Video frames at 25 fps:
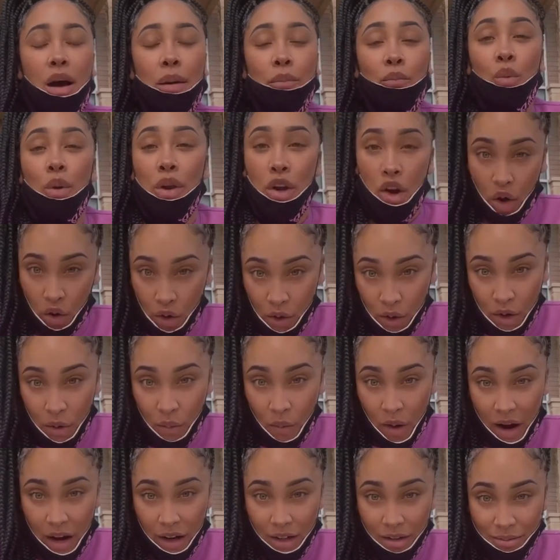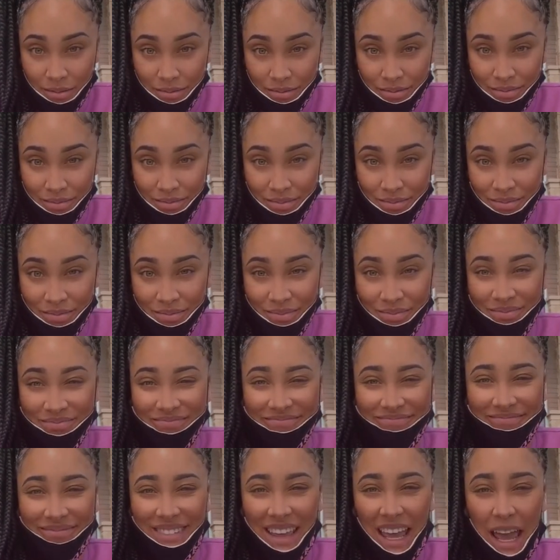We know who you are,
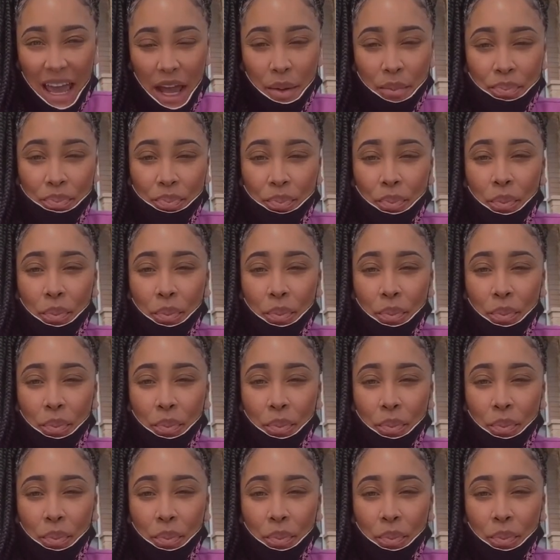okay?